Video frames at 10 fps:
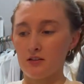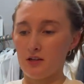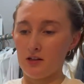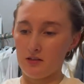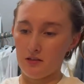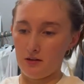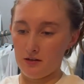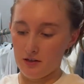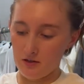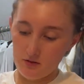a
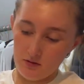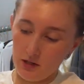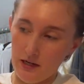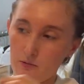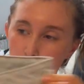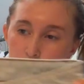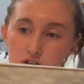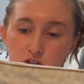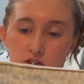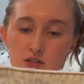cute light wash
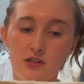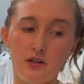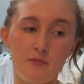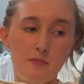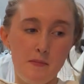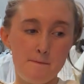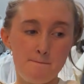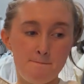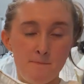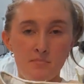denim.
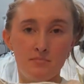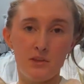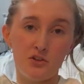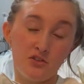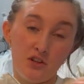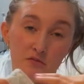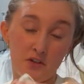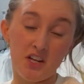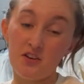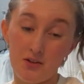They're on sale for $10,